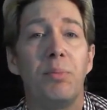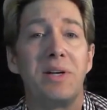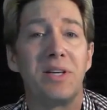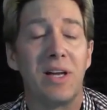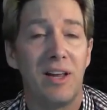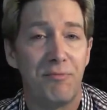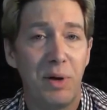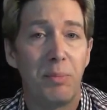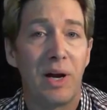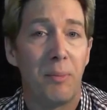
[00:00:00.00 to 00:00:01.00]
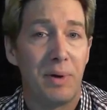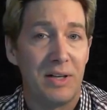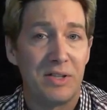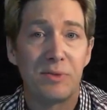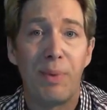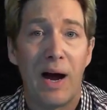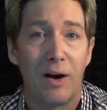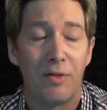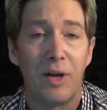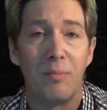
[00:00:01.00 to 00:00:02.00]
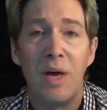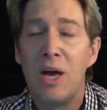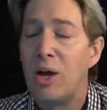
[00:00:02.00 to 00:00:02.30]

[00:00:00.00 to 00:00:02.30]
but to lift people up and inspire them.